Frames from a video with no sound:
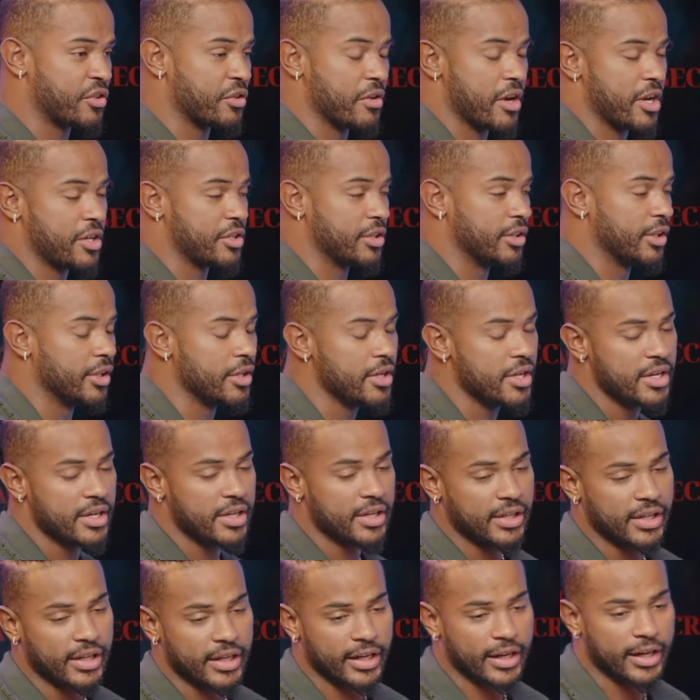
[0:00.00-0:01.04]
tarantula.
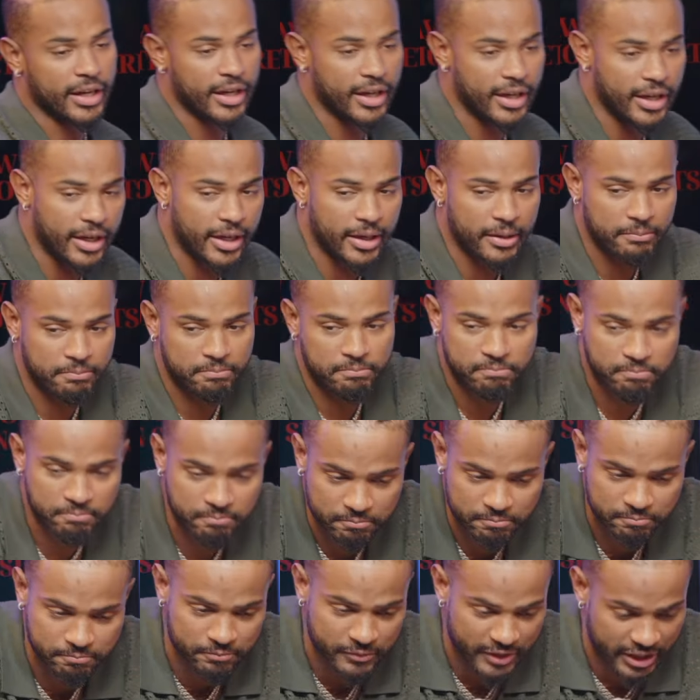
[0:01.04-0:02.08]
Um,
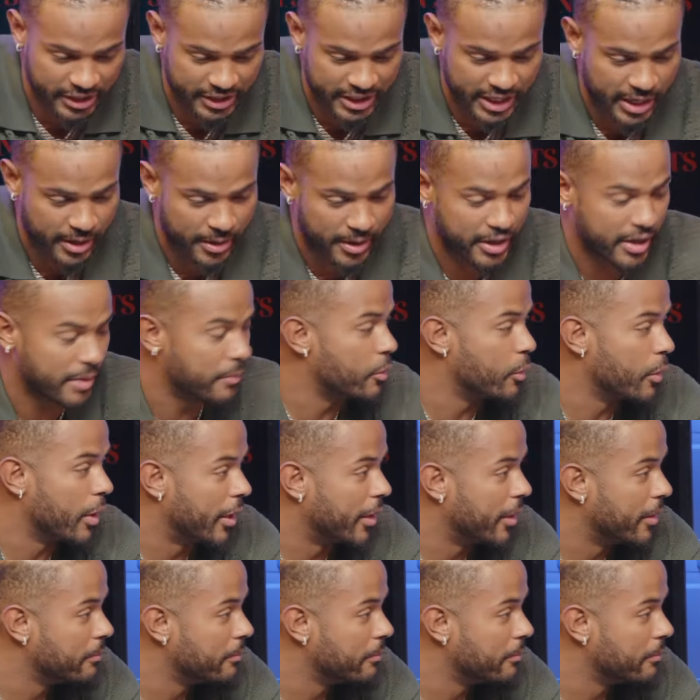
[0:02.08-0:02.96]
and now I am who I